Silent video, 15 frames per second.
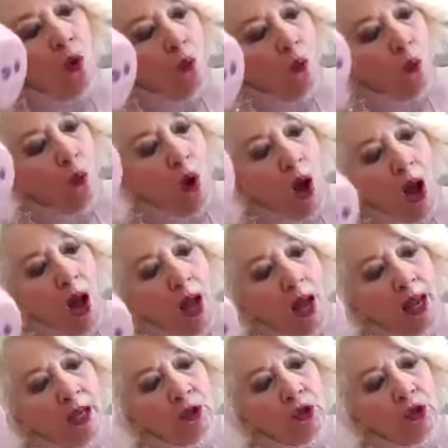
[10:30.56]

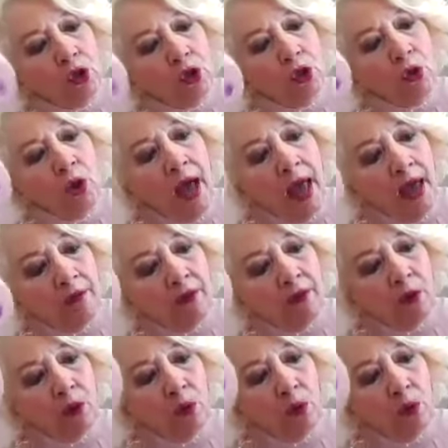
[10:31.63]
why do you have a